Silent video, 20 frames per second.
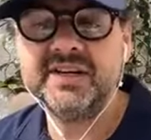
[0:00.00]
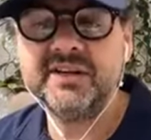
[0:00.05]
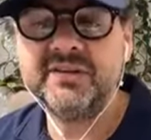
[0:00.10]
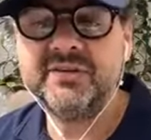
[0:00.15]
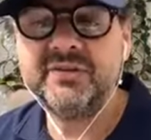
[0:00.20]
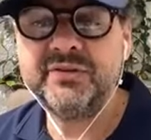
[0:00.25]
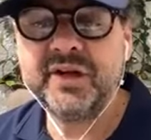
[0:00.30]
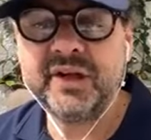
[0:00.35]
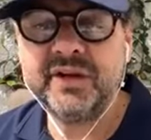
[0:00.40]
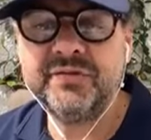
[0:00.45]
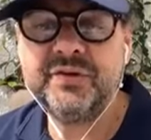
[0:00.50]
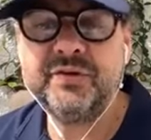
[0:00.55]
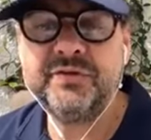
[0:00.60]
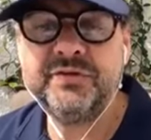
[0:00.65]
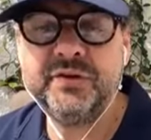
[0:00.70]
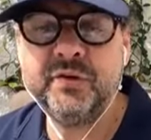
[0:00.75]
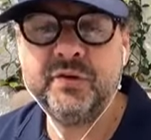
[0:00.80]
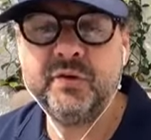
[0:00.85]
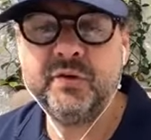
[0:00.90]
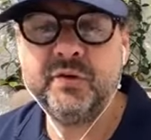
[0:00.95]
Think of your
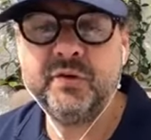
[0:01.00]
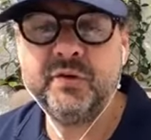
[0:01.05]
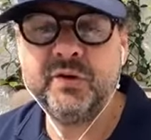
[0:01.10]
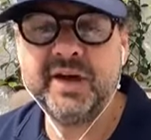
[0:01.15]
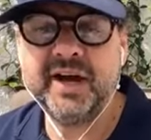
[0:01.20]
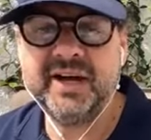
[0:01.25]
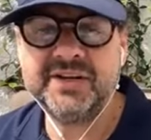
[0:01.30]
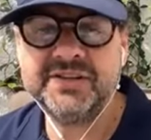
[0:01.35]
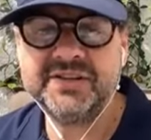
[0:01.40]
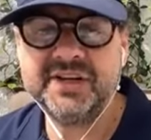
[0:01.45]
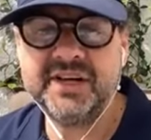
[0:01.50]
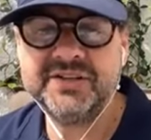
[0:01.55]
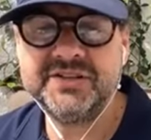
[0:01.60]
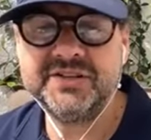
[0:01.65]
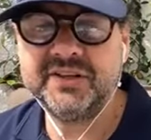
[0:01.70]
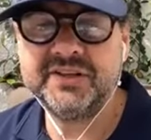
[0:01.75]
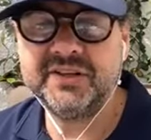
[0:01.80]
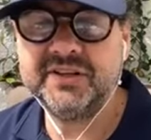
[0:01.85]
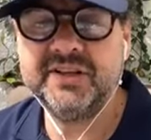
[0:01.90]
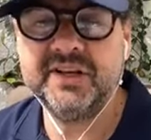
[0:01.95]
fuel gauge.
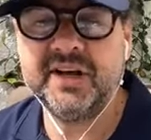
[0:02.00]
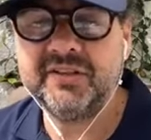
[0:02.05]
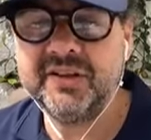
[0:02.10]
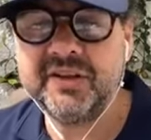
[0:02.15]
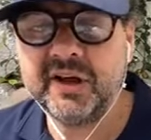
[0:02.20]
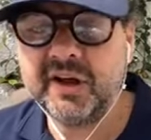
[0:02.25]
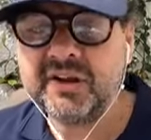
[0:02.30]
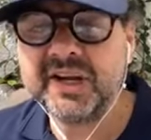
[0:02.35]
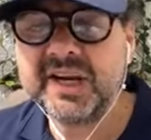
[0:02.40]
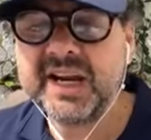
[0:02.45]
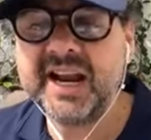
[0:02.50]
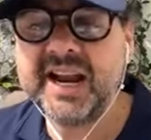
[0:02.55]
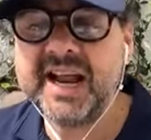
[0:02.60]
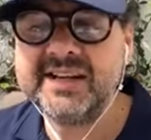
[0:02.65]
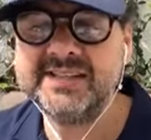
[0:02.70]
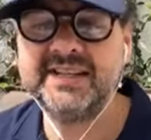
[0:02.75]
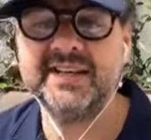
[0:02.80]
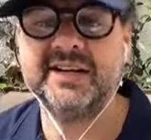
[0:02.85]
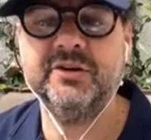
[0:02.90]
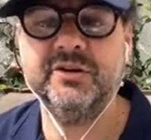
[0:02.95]
It's the
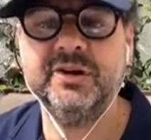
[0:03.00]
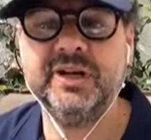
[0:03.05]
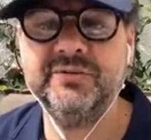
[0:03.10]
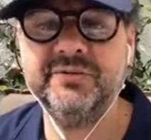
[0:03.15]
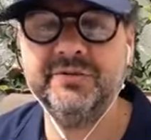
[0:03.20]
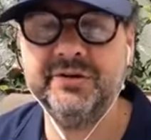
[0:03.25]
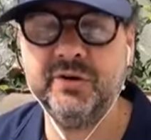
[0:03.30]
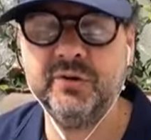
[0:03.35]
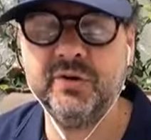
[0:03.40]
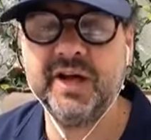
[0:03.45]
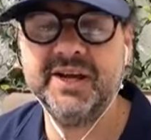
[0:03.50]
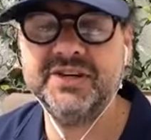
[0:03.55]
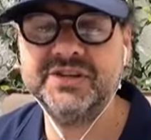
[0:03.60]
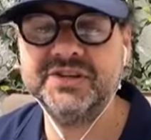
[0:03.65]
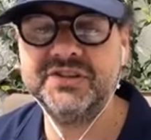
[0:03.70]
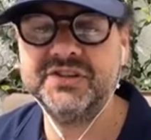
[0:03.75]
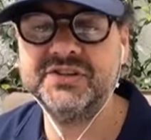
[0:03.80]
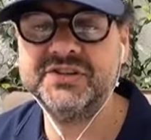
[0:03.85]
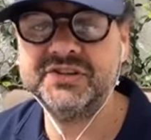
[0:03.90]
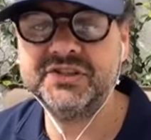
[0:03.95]
classic looking fuel gauge.
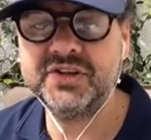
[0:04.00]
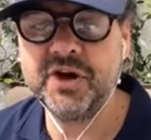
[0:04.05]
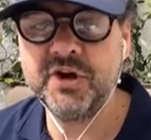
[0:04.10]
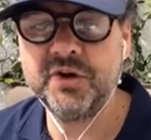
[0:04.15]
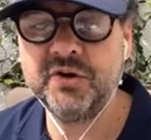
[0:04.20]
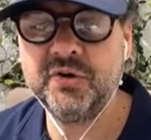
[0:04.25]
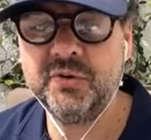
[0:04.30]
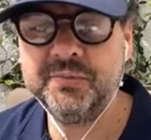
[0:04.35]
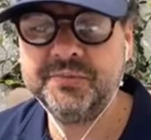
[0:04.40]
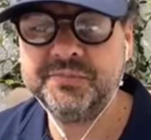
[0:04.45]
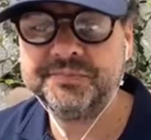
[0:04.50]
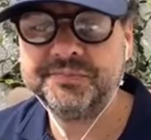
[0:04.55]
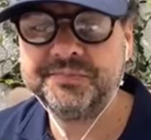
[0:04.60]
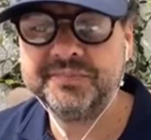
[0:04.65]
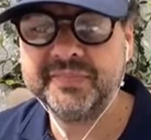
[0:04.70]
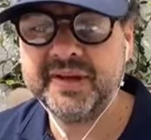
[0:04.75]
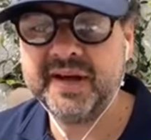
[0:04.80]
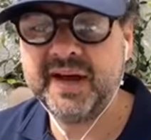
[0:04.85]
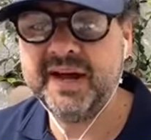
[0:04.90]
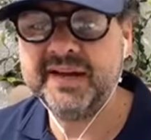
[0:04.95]
It's a circle,
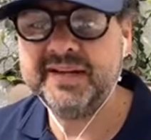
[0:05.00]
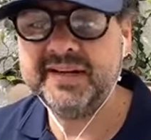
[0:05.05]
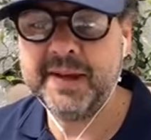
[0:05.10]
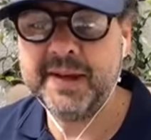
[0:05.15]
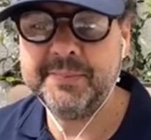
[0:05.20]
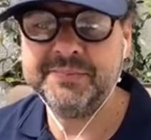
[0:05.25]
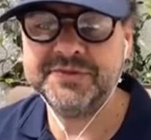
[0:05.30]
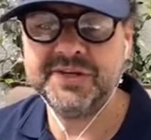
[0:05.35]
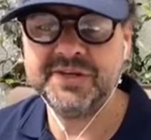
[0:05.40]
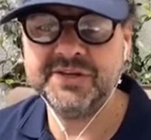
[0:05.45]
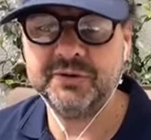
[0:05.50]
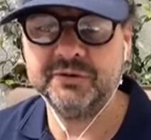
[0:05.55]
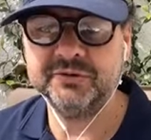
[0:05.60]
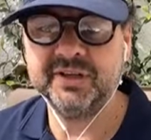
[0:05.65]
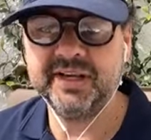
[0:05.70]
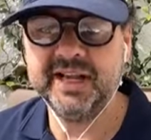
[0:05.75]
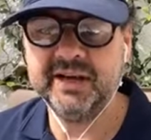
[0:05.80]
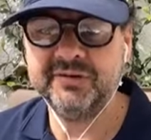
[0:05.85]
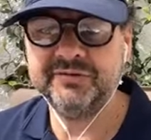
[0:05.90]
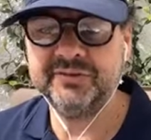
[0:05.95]
and empty is on the
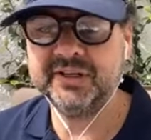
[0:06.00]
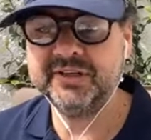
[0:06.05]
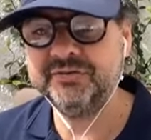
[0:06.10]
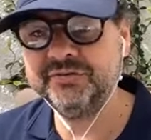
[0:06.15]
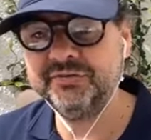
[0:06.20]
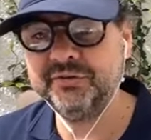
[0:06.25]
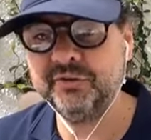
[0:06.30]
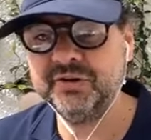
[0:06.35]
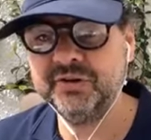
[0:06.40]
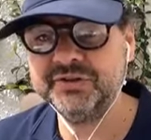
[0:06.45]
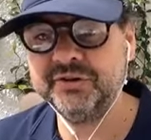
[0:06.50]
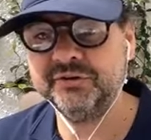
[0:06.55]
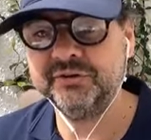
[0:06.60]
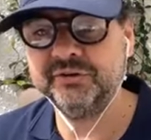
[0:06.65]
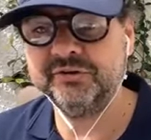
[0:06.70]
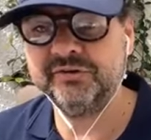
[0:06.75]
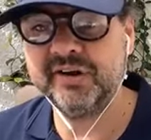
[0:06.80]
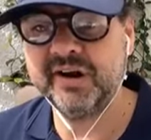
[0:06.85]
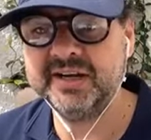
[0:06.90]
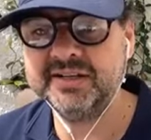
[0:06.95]
left and full is on the
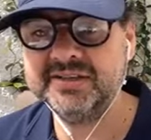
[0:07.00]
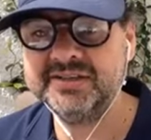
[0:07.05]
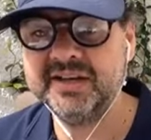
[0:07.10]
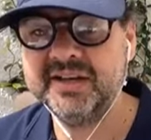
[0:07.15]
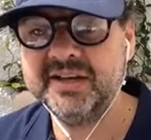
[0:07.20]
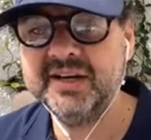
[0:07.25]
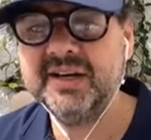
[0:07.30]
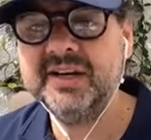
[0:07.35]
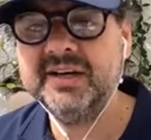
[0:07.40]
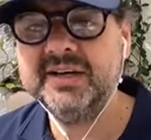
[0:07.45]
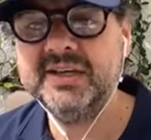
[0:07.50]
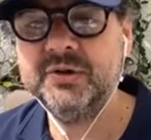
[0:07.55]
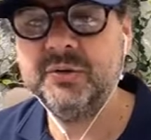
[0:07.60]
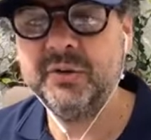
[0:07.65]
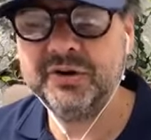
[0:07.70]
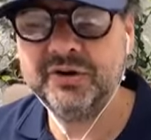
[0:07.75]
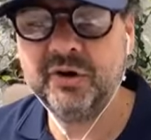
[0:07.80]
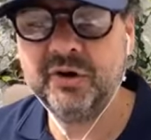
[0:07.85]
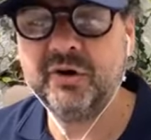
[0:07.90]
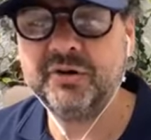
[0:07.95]
right. Yeah. You are
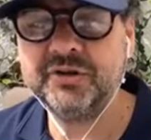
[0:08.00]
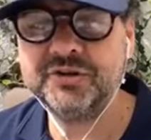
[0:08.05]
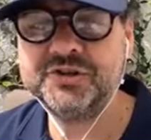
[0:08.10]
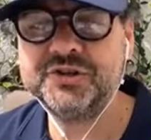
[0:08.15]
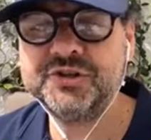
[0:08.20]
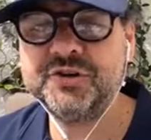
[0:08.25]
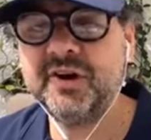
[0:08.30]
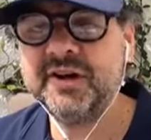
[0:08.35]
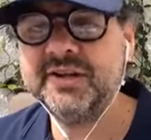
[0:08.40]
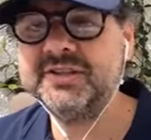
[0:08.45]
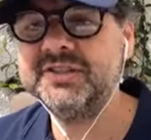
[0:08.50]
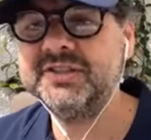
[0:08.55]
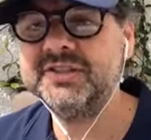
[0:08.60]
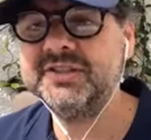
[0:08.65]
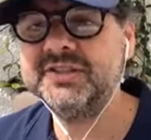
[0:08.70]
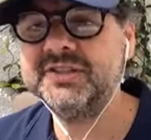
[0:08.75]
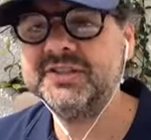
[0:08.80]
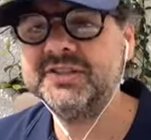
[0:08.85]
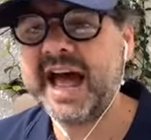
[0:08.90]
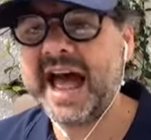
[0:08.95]
not trying to
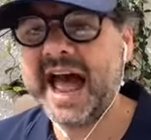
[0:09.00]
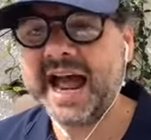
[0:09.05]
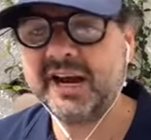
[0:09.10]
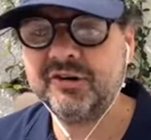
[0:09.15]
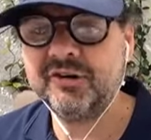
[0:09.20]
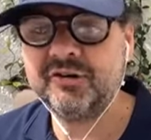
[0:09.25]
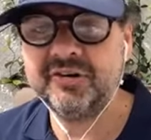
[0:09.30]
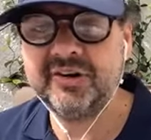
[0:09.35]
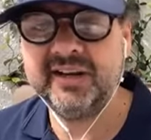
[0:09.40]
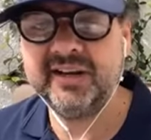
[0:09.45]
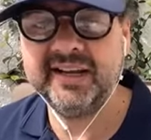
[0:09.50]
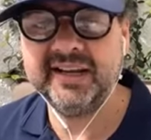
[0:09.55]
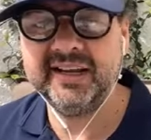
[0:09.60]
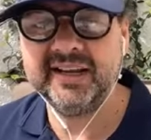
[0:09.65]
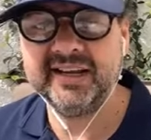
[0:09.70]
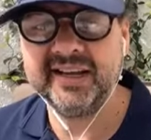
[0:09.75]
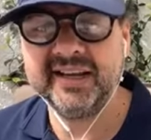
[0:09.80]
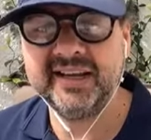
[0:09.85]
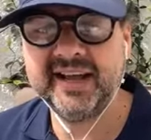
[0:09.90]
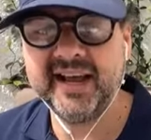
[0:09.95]
accurately
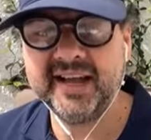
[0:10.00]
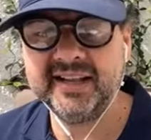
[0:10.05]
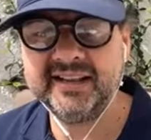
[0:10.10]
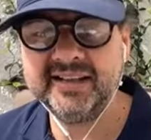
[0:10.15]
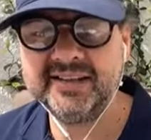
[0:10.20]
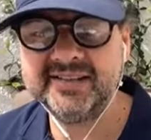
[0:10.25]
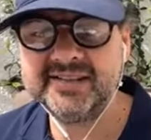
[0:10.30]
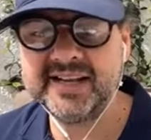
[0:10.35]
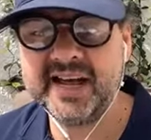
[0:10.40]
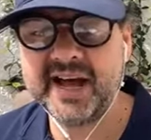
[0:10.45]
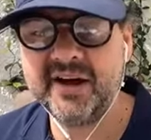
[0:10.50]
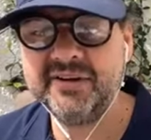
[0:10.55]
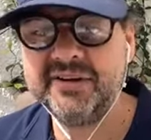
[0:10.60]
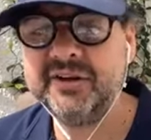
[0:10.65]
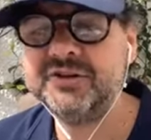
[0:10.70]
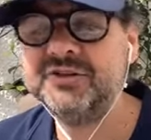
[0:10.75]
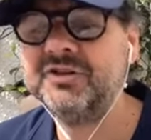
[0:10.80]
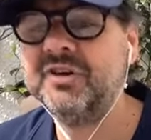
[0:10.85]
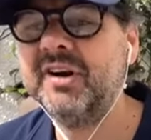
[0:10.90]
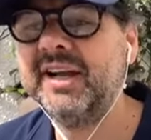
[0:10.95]
get this down. You're
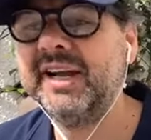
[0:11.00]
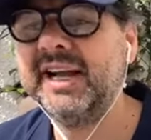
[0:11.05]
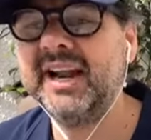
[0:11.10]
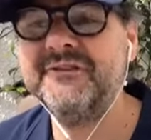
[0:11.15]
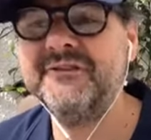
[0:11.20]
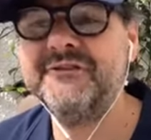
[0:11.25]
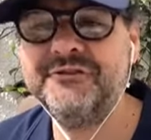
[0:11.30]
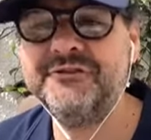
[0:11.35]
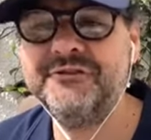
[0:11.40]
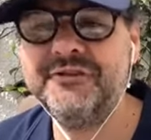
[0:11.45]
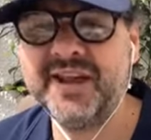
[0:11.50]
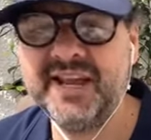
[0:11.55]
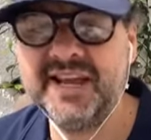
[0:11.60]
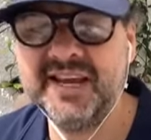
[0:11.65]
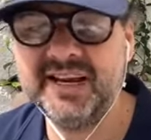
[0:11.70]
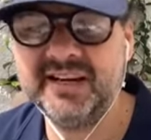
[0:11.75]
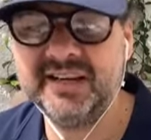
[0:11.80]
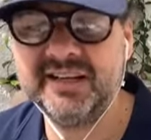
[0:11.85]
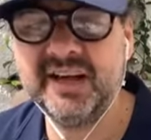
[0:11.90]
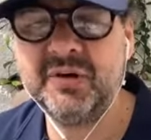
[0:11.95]
trying to get a feel.
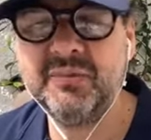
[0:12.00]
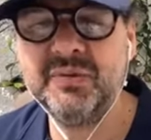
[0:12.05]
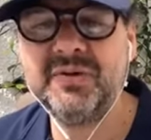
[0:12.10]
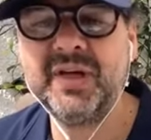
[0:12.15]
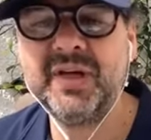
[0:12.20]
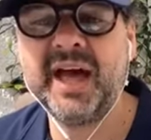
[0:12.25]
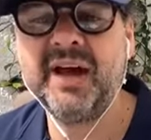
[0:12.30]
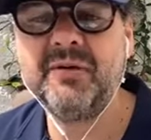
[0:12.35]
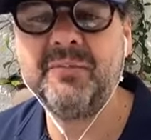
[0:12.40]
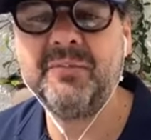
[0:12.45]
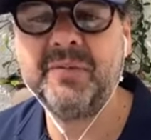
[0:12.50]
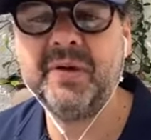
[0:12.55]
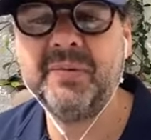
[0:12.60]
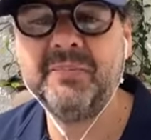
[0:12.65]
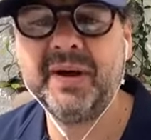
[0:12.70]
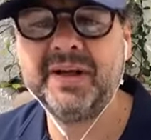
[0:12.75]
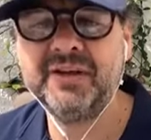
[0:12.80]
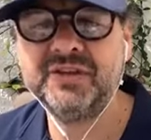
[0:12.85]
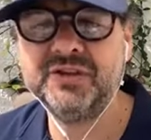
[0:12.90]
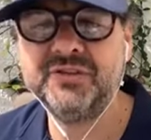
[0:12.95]
Go with how it
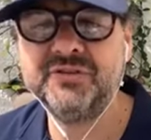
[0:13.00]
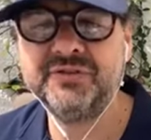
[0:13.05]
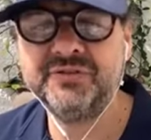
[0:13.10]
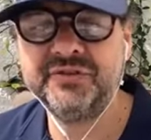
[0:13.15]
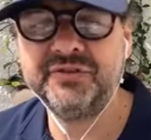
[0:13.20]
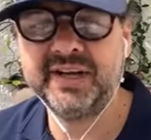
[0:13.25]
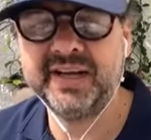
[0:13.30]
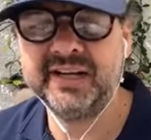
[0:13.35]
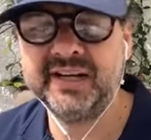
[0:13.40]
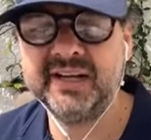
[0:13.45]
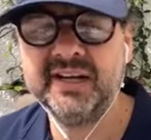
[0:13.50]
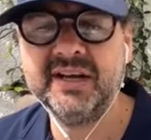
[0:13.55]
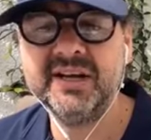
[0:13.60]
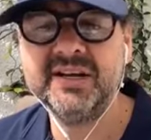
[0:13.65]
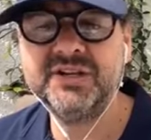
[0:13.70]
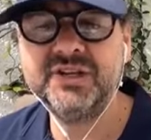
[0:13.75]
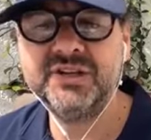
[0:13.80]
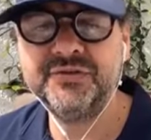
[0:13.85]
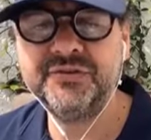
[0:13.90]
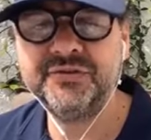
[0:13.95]
makes you feel.
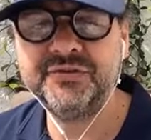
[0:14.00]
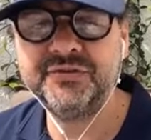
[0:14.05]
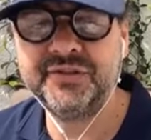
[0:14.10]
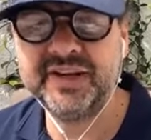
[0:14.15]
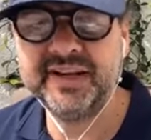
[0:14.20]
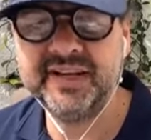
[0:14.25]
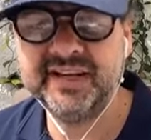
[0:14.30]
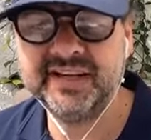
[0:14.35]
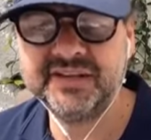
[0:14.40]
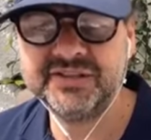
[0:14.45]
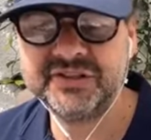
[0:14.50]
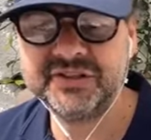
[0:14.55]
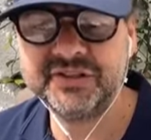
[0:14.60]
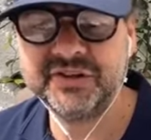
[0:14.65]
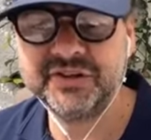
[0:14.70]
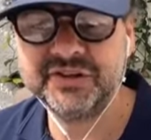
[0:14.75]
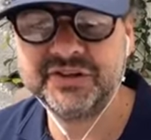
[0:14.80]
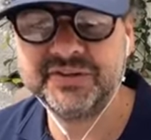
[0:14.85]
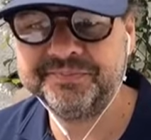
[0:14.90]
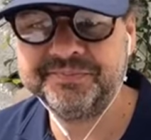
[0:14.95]
Do you feel it's
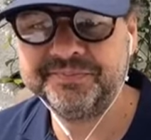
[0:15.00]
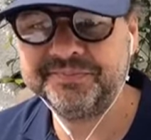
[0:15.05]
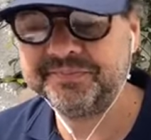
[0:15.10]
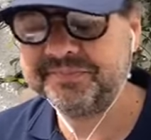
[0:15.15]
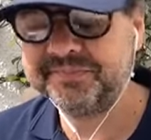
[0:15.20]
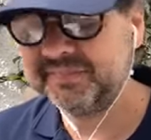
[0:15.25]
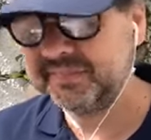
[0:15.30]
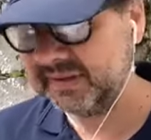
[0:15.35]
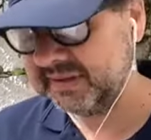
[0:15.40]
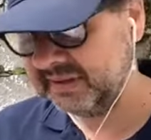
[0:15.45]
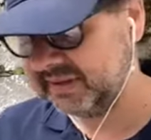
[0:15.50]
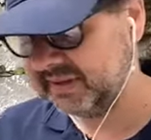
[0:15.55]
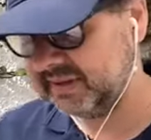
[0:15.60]
good? Yeah.